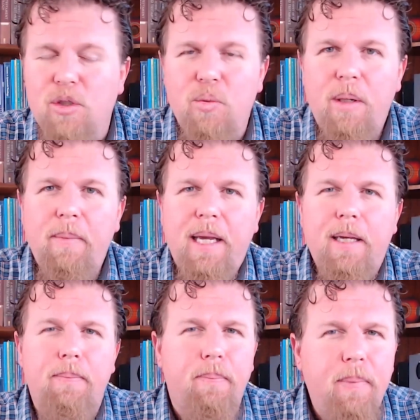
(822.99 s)
we'll make a
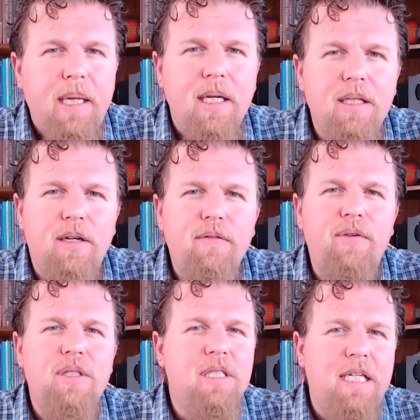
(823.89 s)
bigger
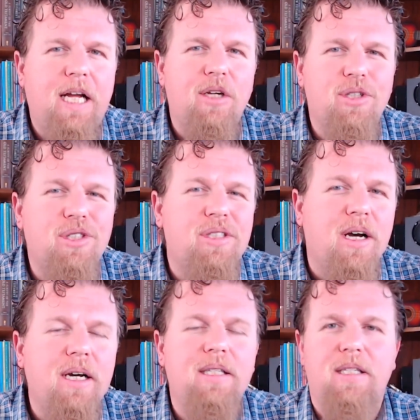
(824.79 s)
difference in our
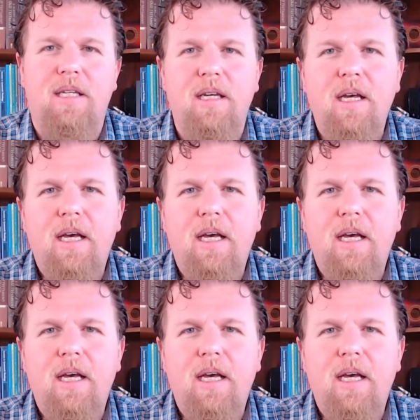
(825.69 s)
society